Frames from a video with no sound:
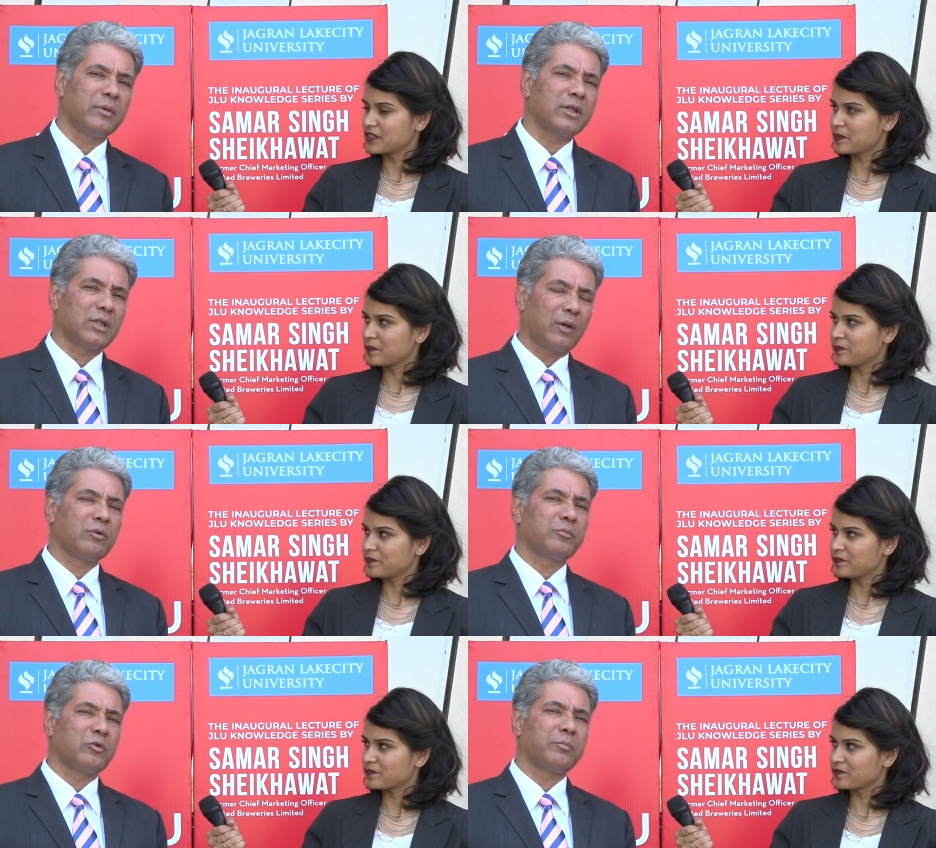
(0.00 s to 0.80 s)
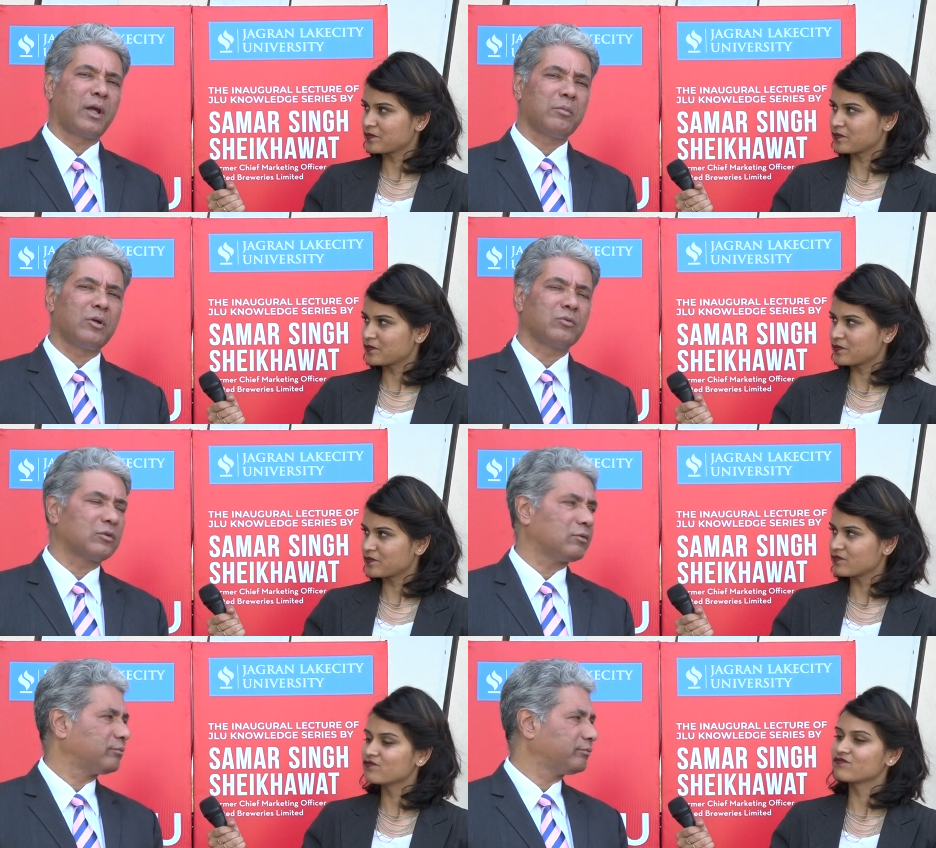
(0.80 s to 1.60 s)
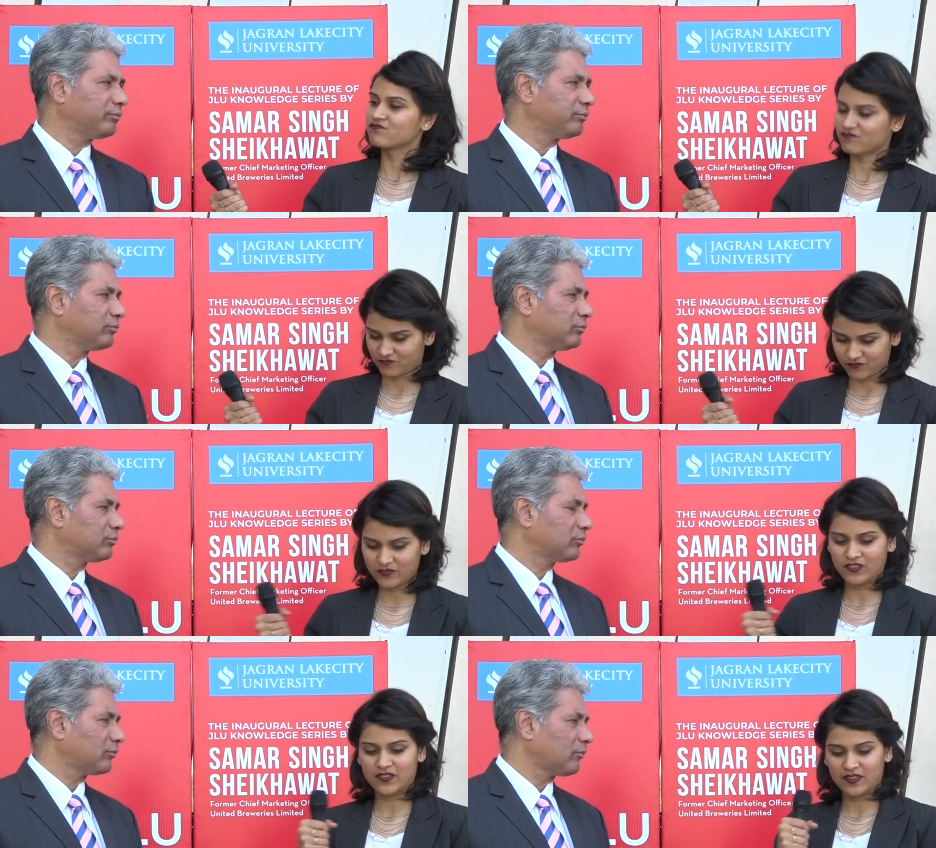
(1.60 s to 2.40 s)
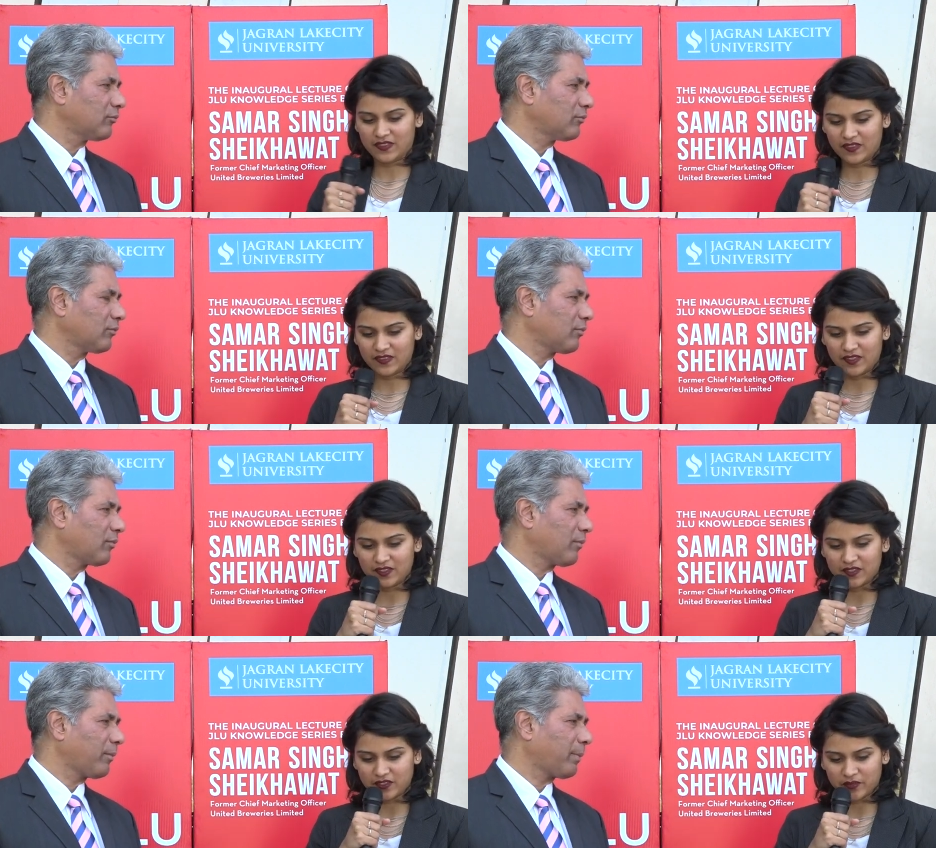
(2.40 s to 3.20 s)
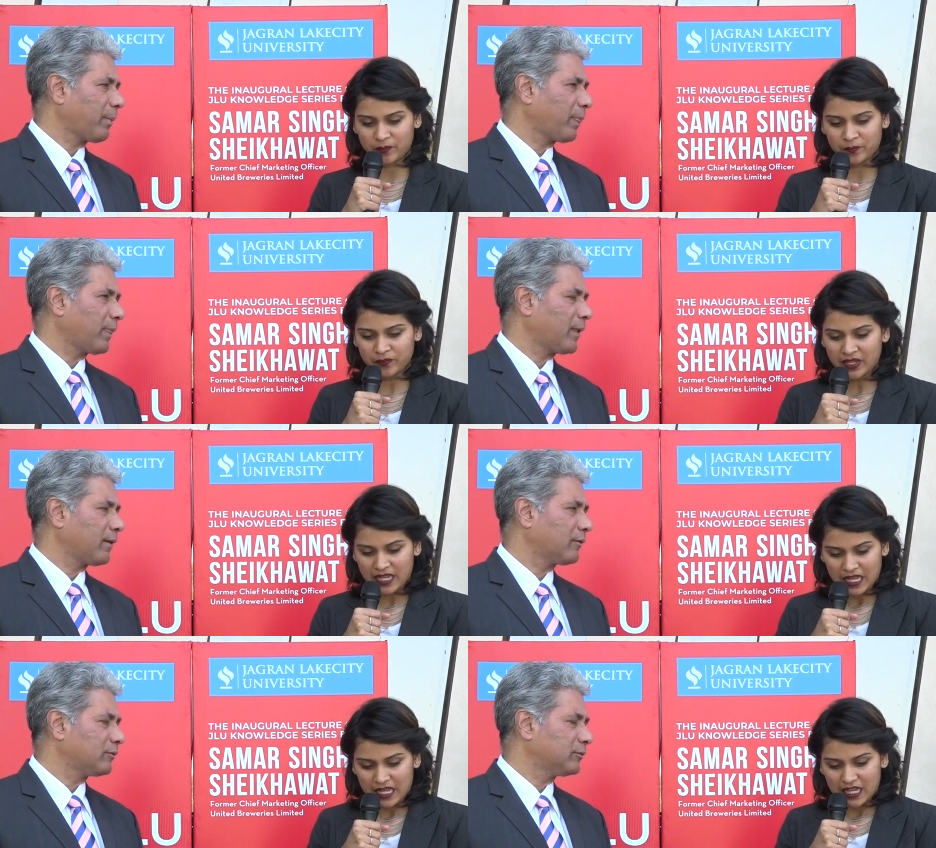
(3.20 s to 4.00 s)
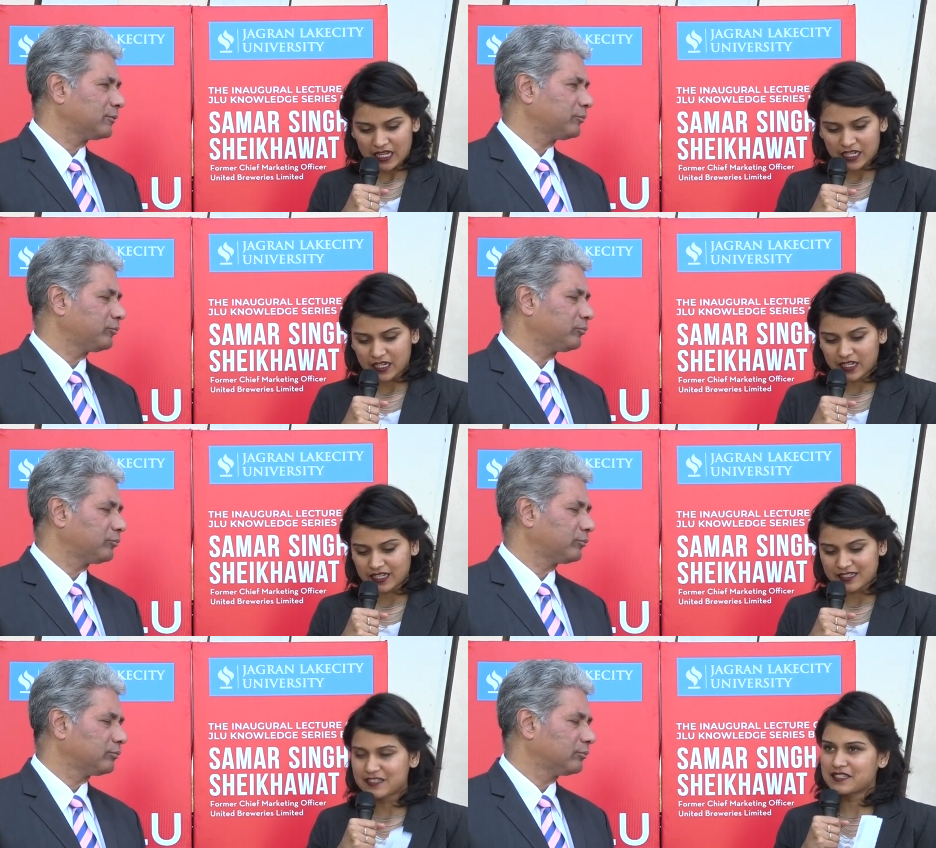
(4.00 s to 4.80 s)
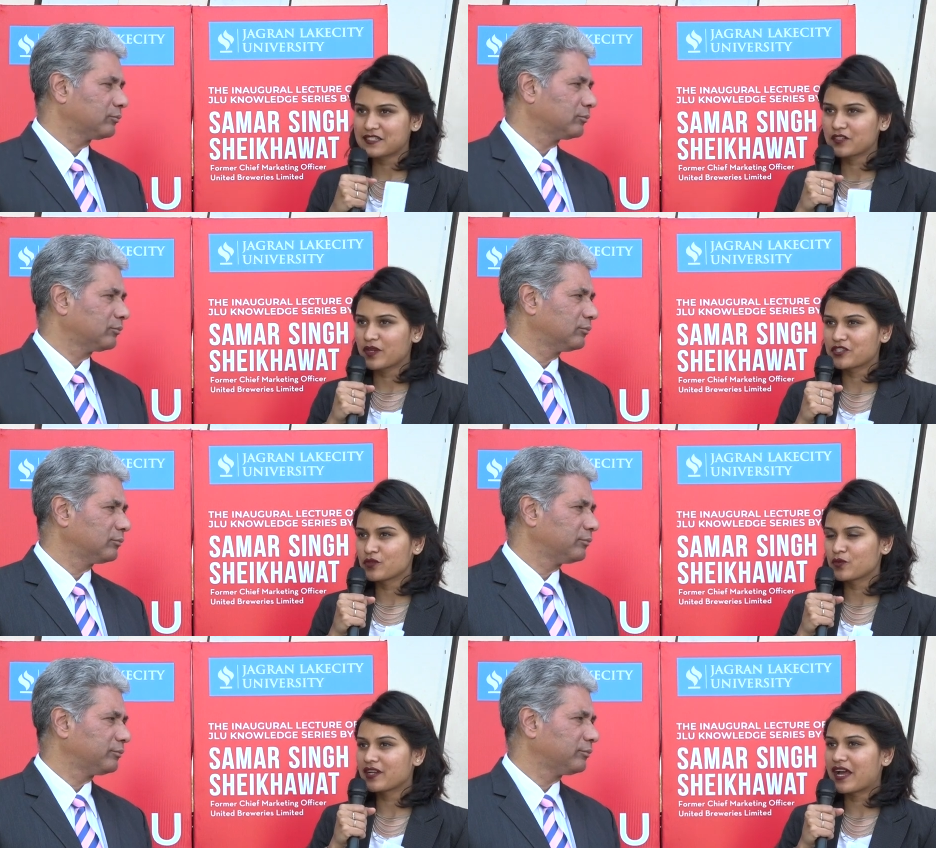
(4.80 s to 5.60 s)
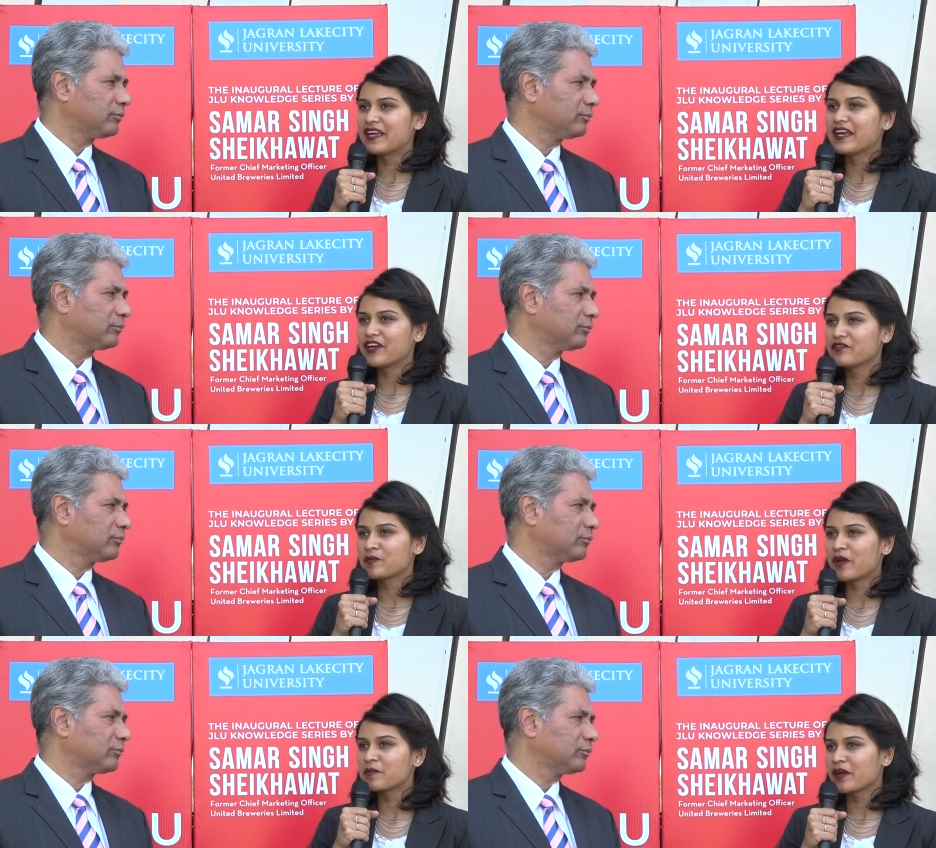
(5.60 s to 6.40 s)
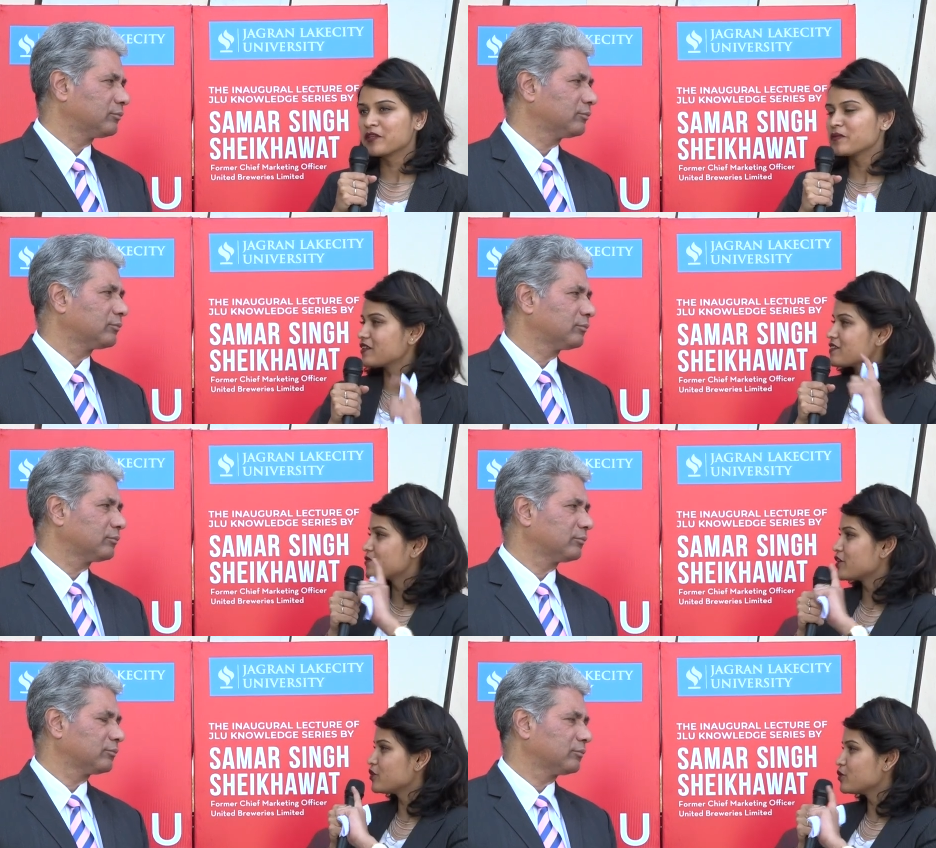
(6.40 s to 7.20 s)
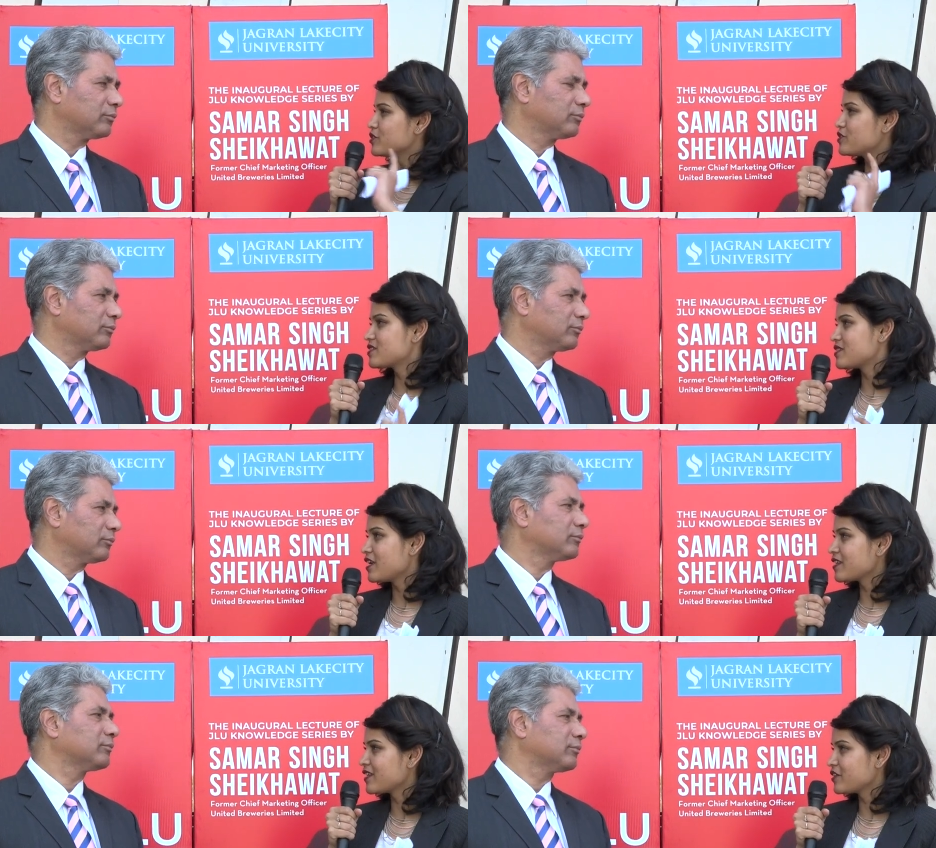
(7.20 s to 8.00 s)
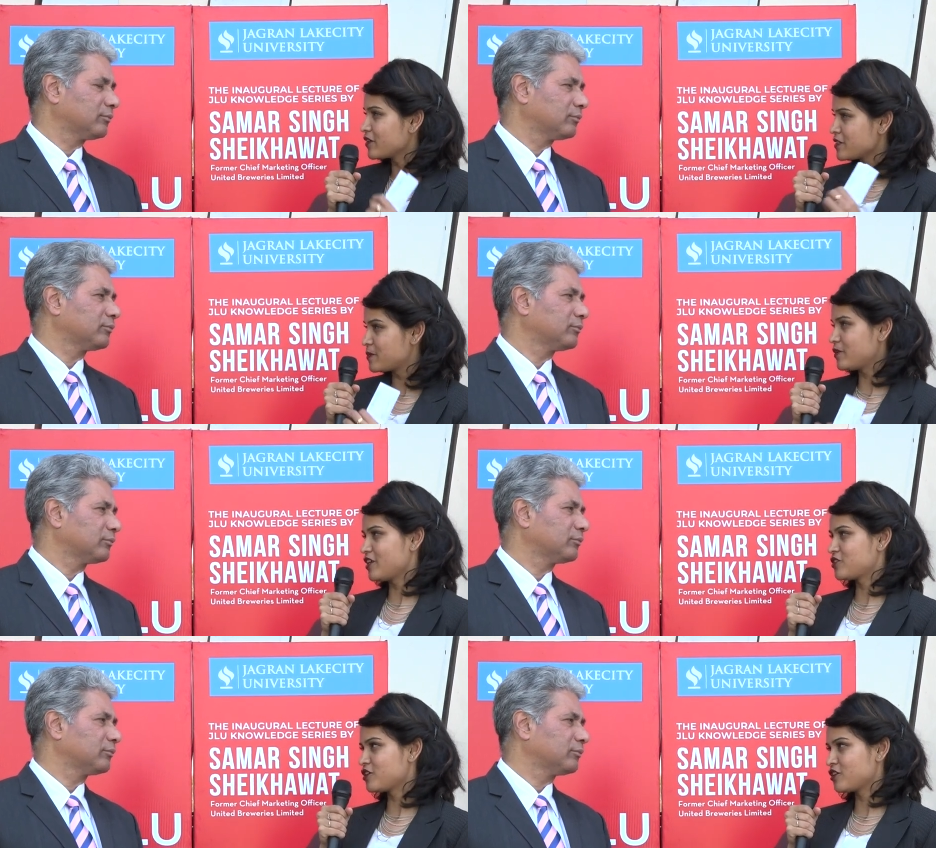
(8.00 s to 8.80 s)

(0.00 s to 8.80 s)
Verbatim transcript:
Speaker 1: beings, I would put paramount.
Speaker 2: Thank you. Uh, it's just a question what I have in my mind because you were just saying that your inspiration